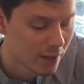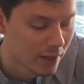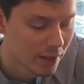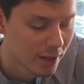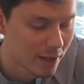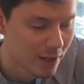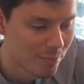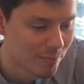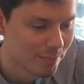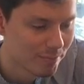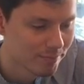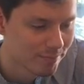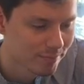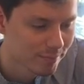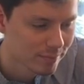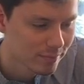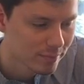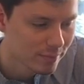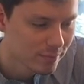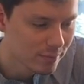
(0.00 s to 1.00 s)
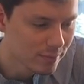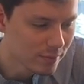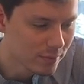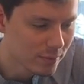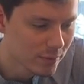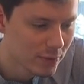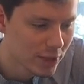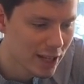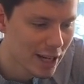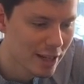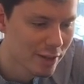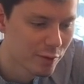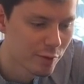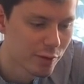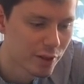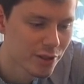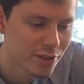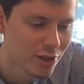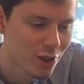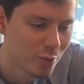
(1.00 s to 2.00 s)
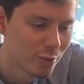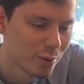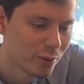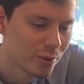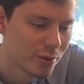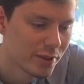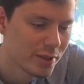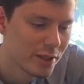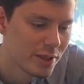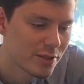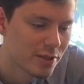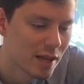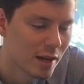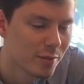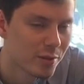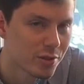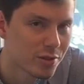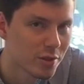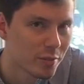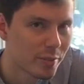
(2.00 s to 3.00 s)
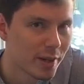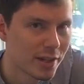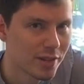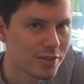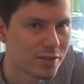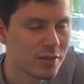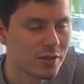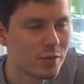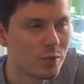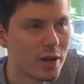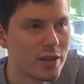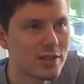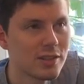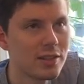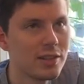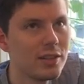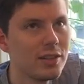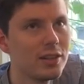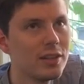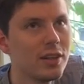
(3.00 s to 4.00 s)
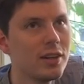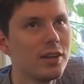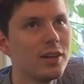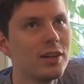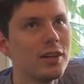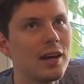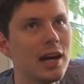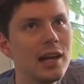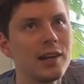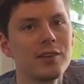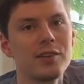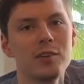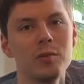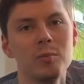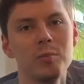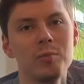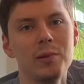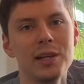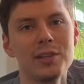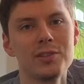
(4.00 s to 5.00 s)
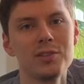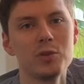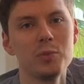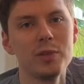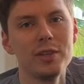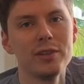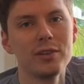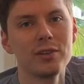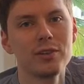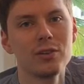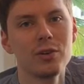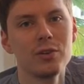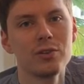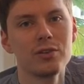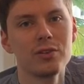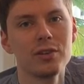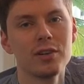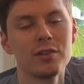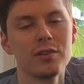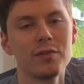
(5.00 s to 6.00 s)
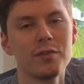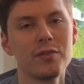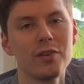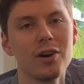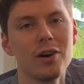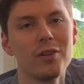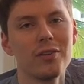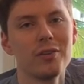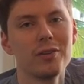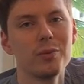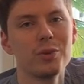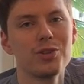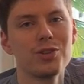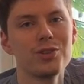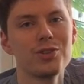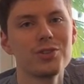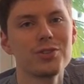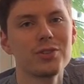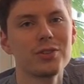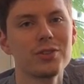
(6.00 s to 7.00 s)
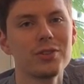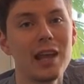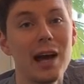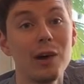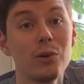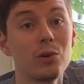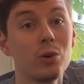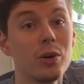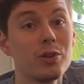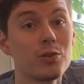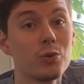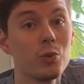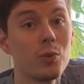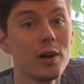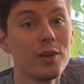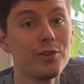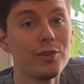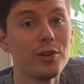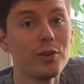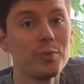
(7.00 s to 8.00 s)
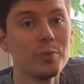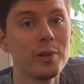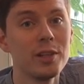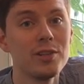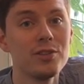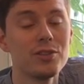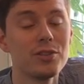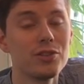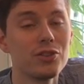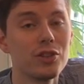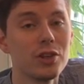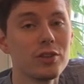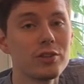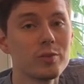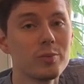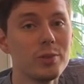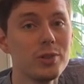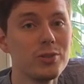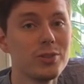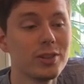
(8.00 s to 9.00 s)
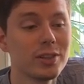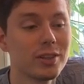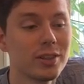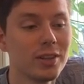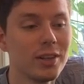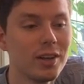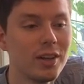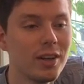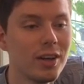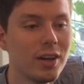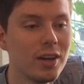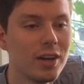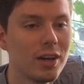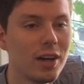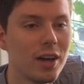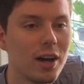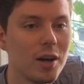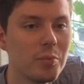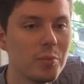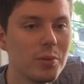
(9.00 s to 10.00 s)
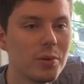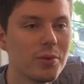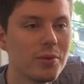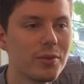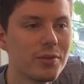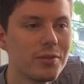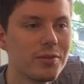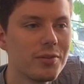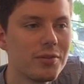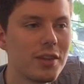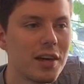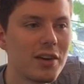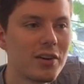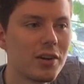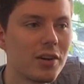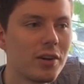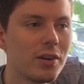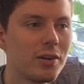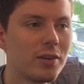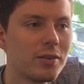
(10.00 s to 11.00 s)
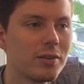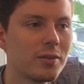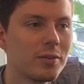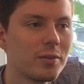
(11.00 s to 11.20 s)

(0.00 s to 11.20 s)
Um, and for example, the Samuel Sebastian Wesley Anthem, Blessed Be the God and Father, which is now quite a well-known piece in church music, um, there are